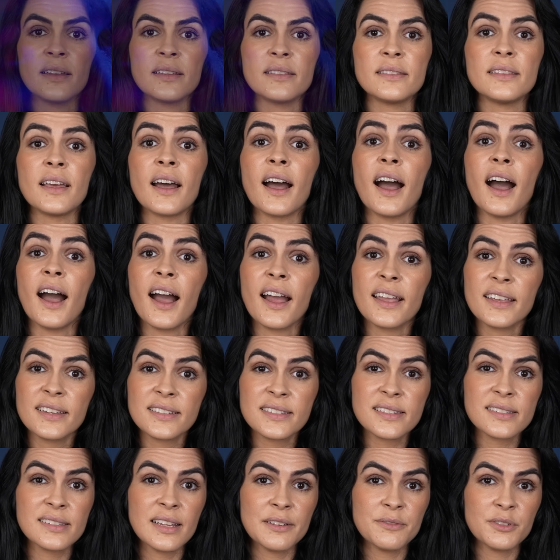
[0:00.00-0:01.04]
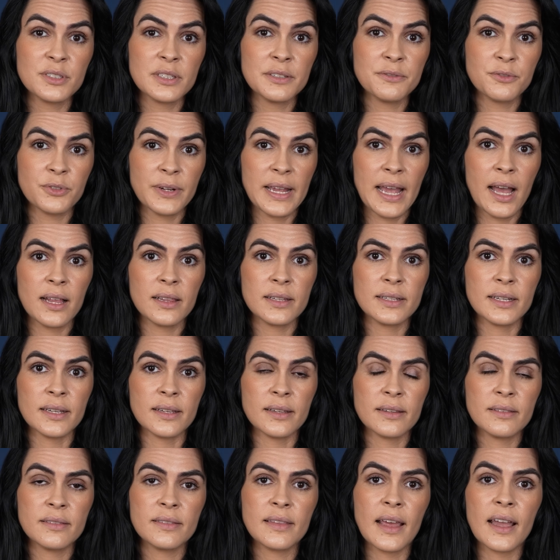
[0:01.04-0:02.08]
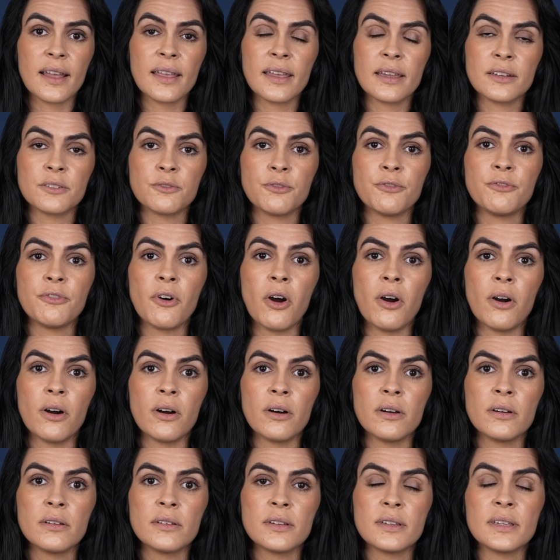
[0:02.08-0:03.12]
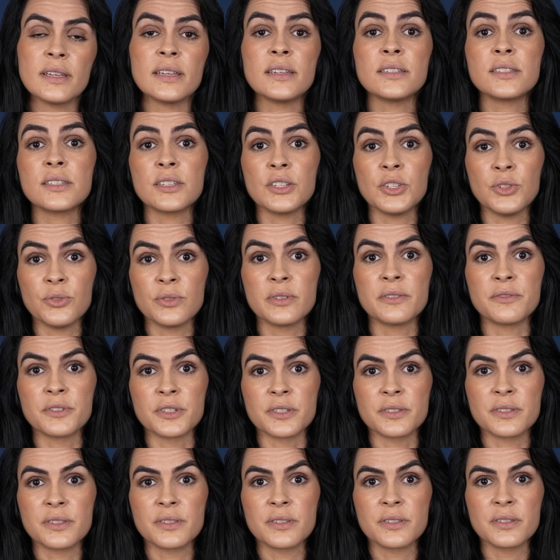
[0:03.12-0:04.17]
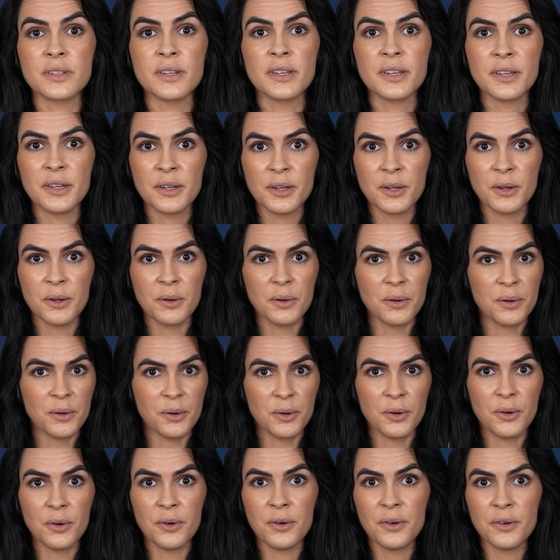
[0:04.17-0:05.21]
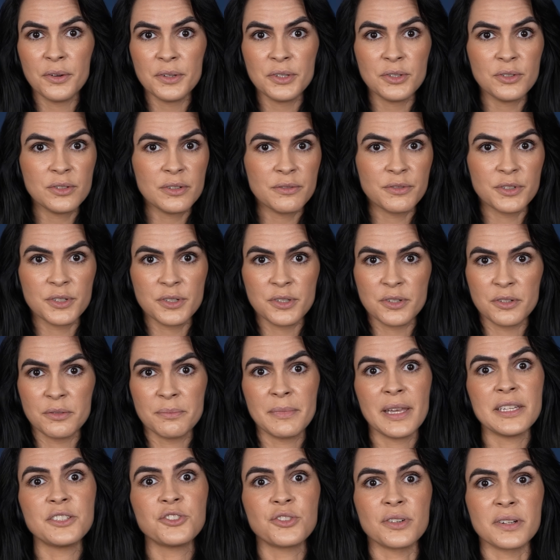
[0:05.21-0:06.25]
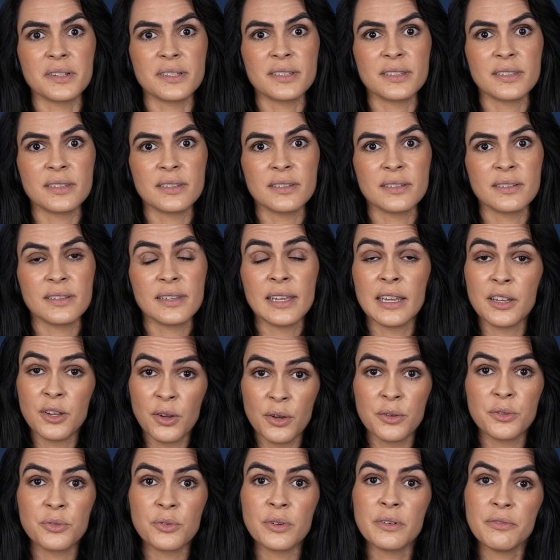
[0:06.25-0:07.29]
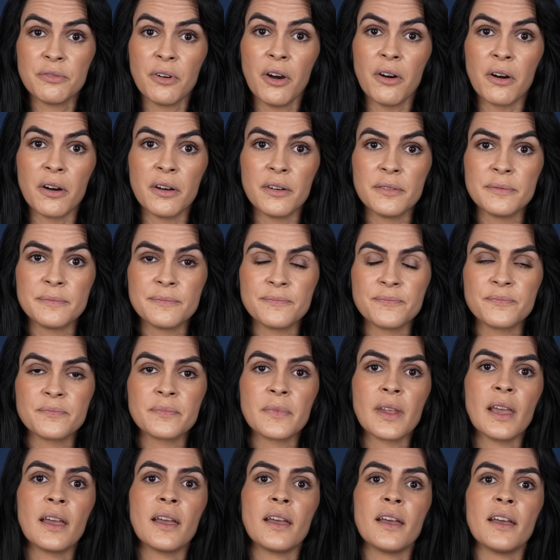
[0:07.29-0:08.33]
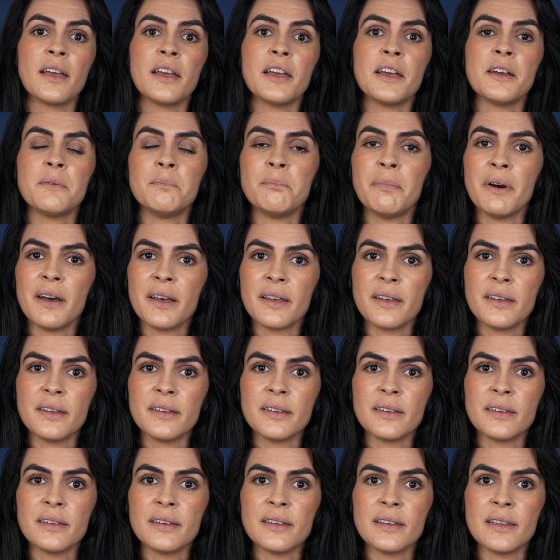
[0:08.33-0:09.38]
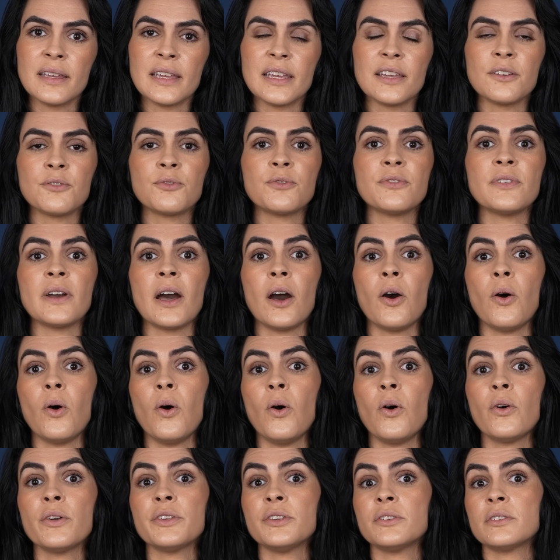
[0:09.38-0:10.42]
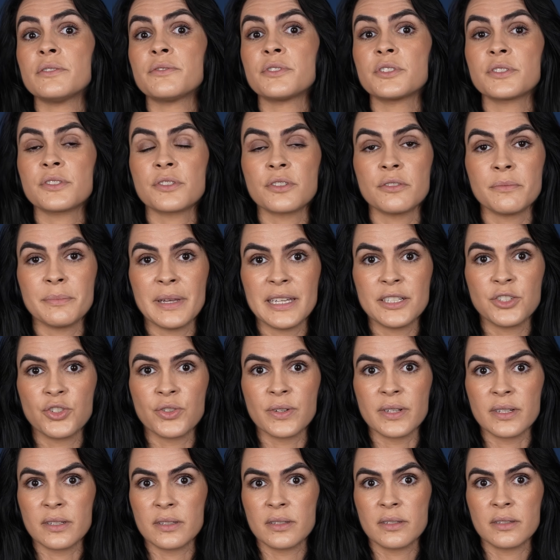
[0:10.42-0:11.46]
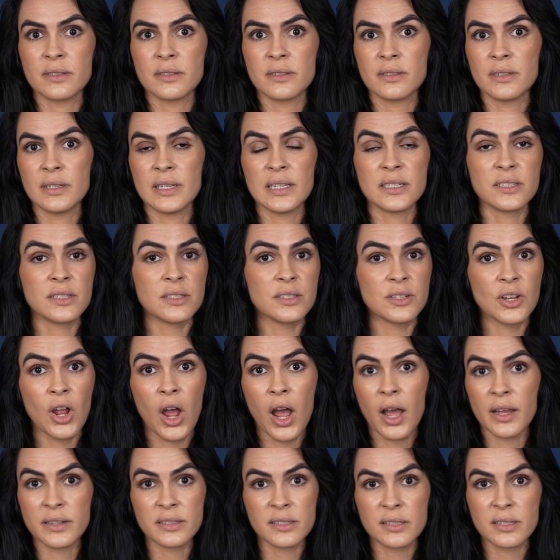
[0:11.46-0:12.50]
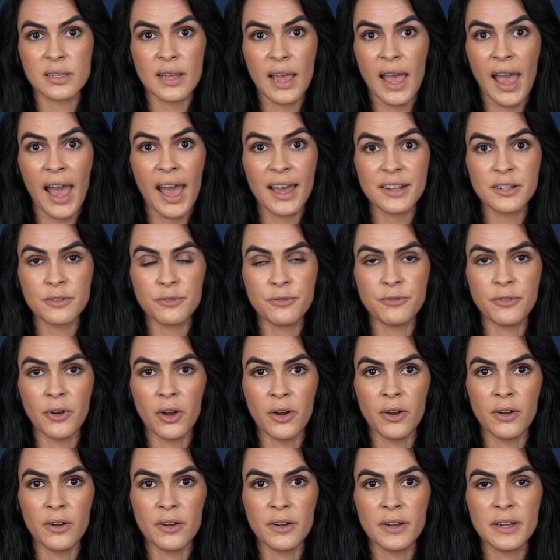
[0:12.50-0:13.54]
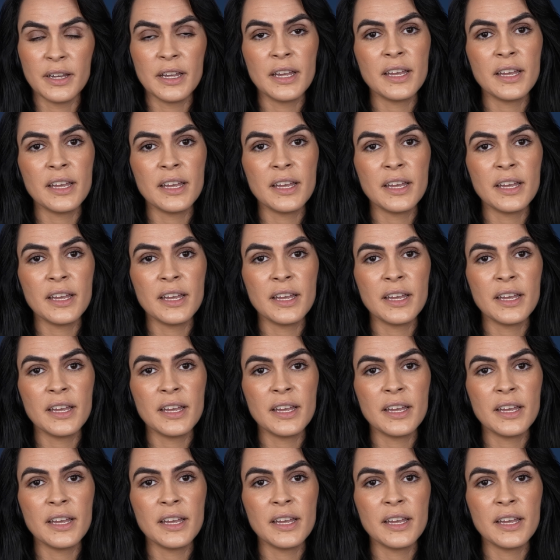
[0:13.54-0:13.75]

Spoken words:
The highest level of reality that can fall is a universe. A whole universal matrix can go through a fall. But if a whole universal matrix is not at a fall,